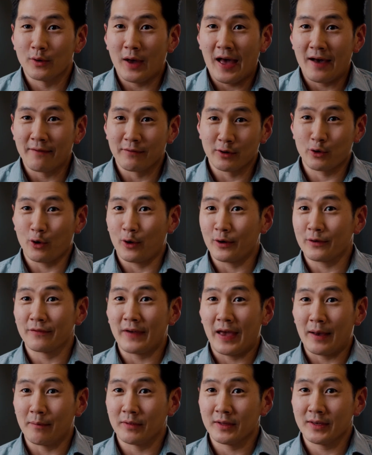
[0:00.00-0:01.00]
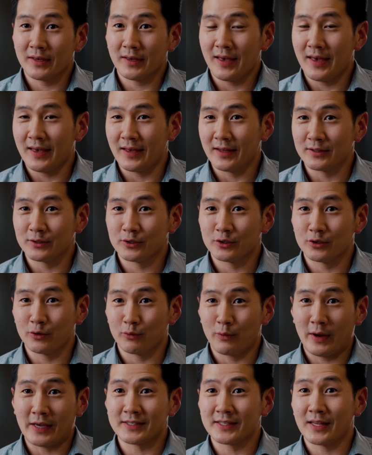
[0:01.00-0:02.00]
have a growing family and to
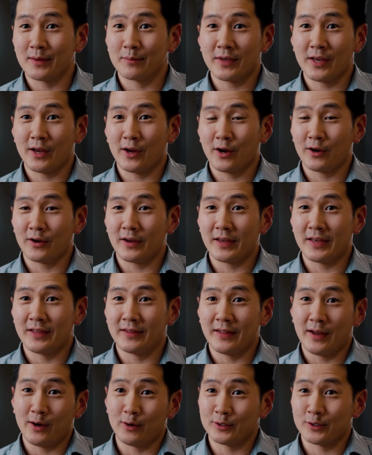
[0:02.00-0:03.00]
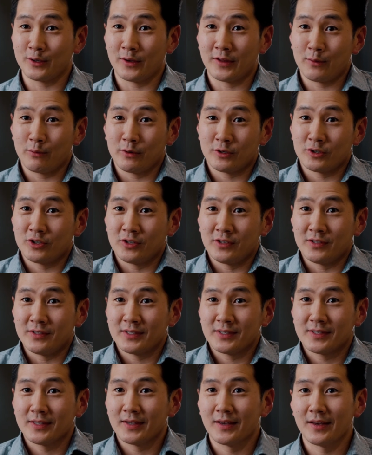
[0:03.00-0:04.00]
raise them here in Arizona, which
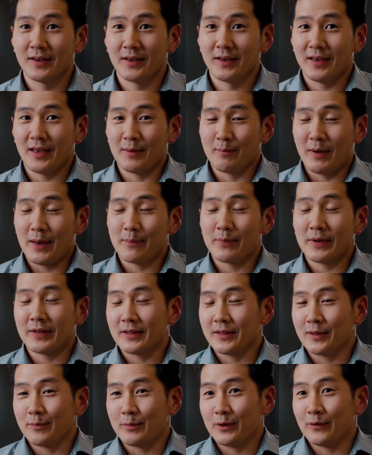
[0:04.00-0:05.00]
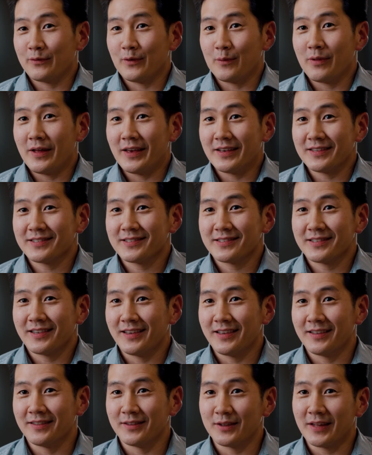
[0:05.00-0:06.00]
is, in my opinion, the beautiful place
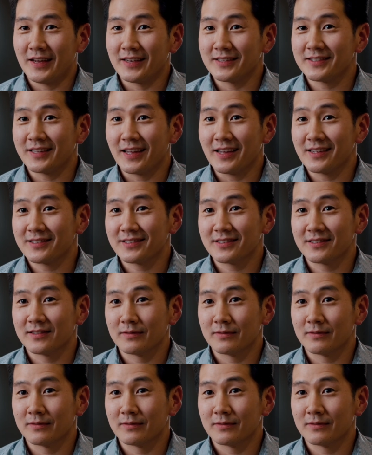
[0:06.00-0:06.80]
in the United States.